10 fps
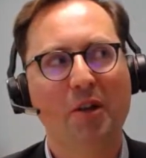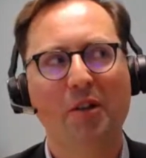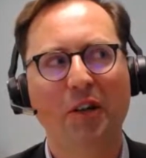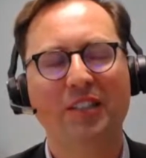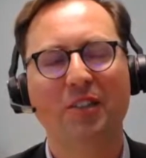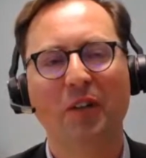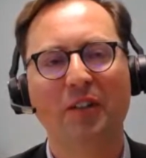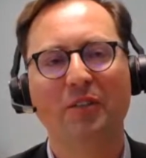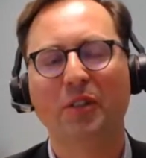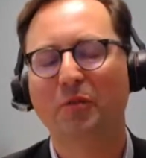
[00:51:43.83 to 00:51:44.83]

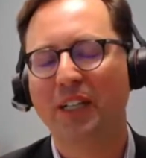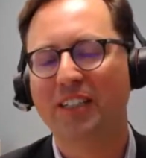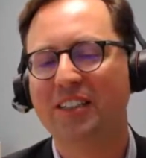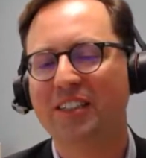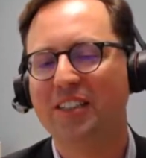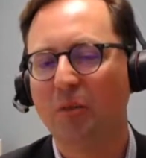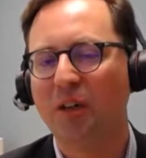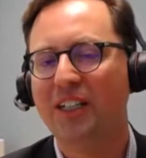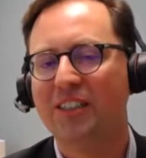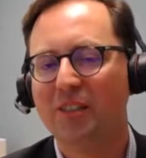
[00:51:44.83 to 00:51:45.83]
it's a some
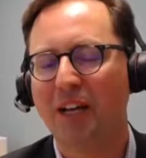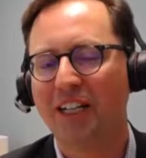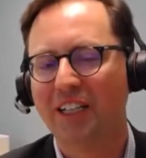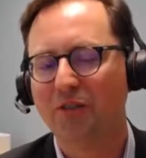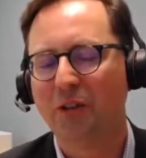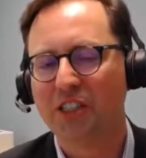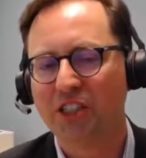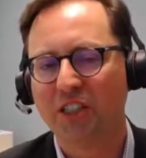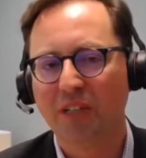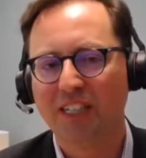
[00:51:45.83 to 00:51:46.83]
way speculative
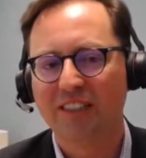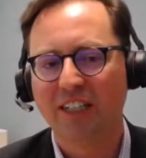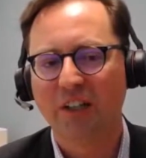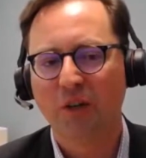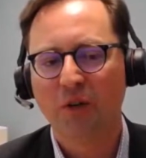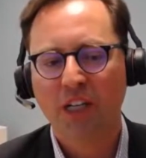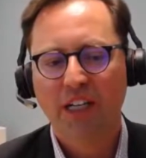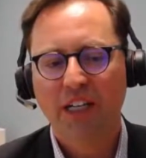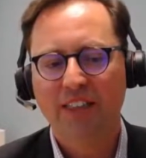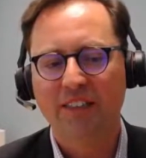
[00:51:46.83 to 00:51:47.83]
question because I know
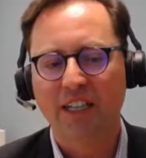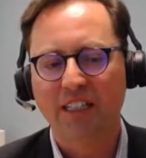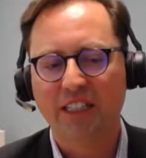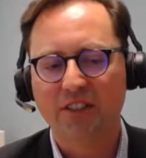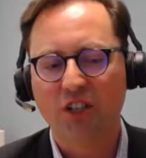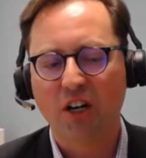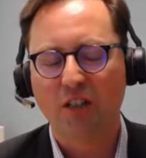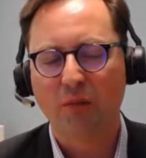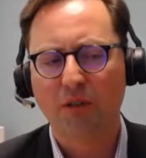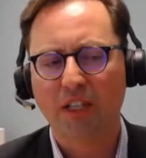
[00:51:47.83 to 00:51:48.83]
it's an idea that's talked
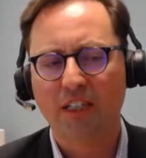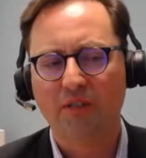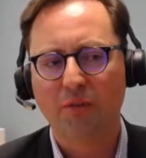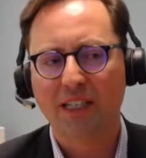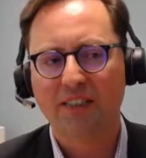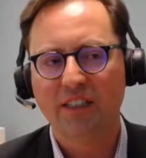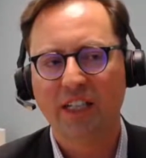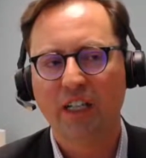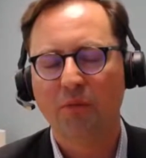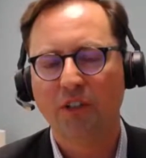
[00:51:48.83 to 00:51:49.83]
about, the idea of a basic
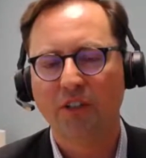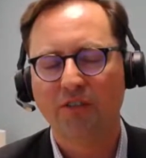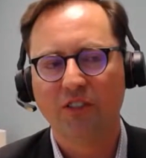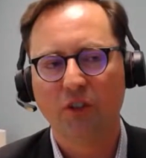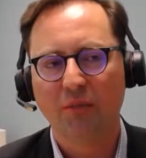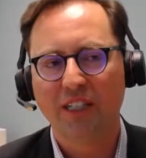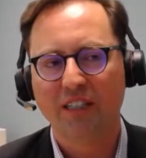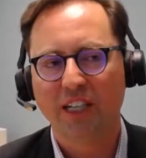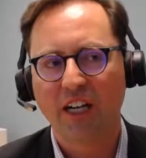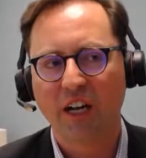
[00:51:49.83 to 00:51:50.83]
income or universal
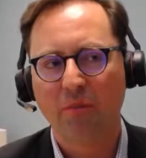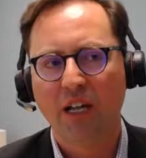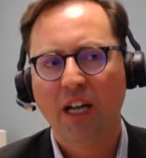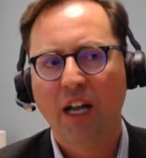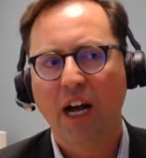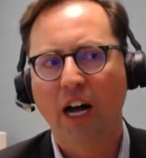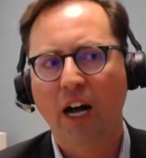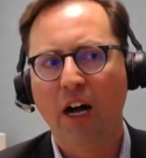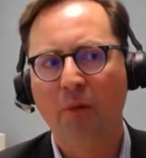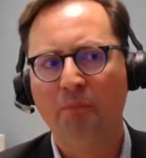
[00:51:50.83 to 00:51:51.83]
basic income.
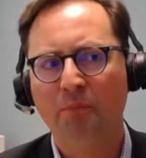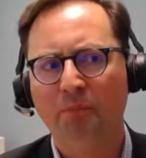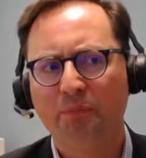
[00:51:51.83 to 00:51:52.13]
Um,